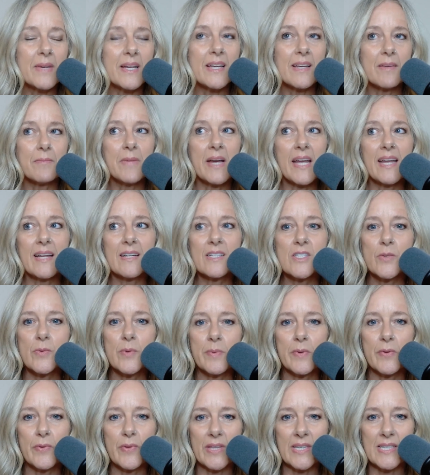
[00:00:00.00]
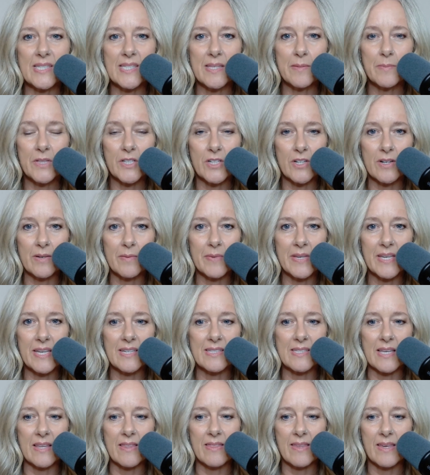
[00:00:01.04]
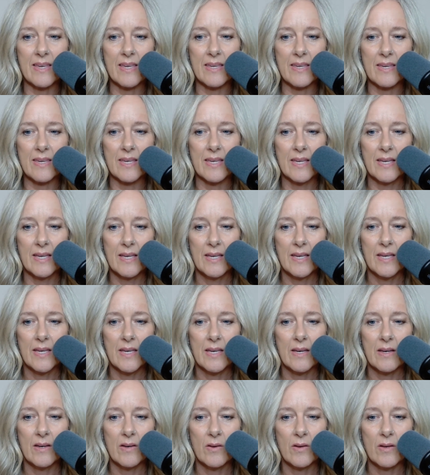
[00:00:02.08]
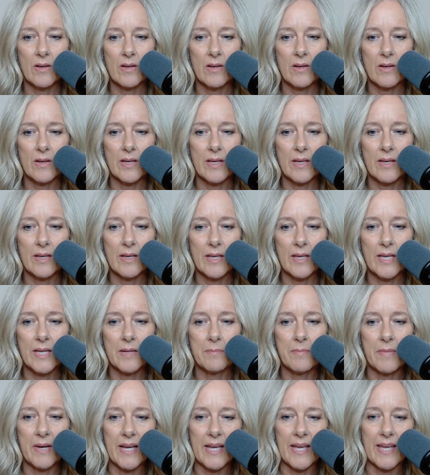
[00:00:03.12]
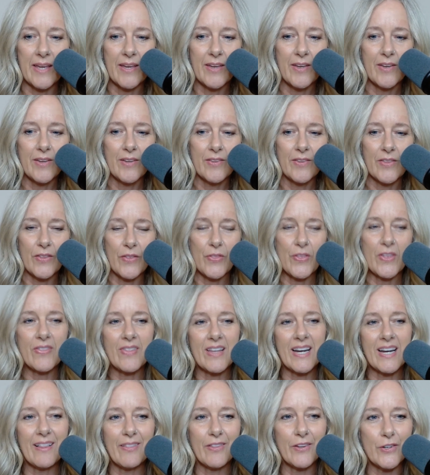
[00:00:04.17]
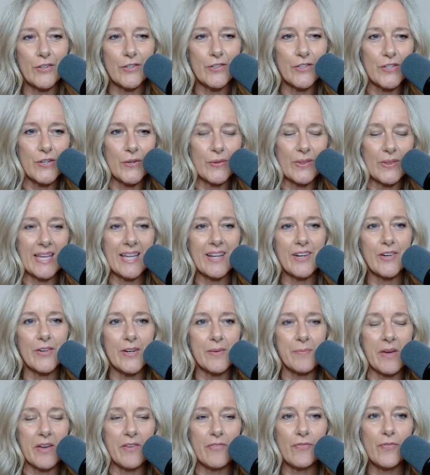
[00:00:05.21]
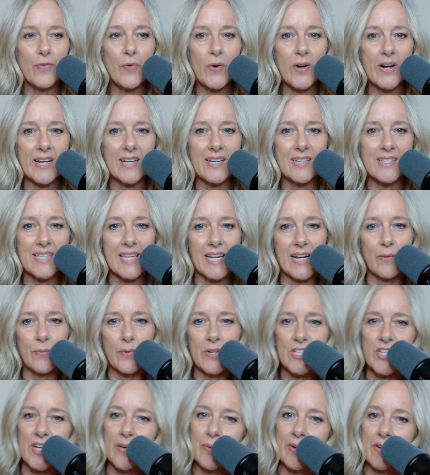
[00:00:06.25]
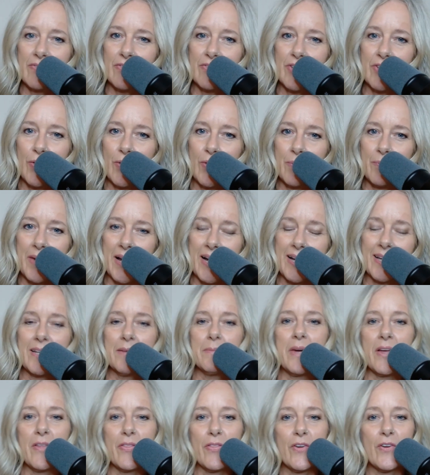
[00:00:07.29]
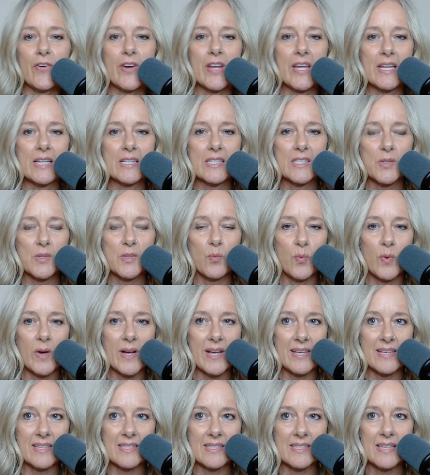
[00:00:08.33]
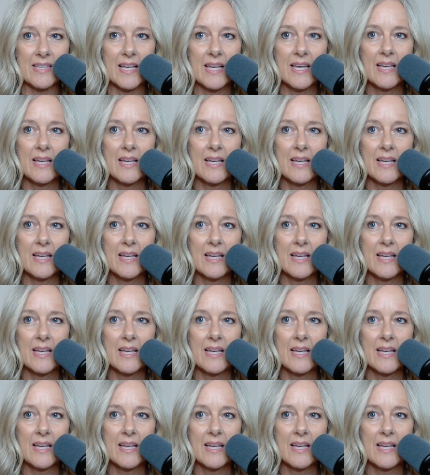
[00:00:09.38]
My answer would be really similar, because I think the thing that I learned, later in my 40s that I wish I would have known back in my 30s was,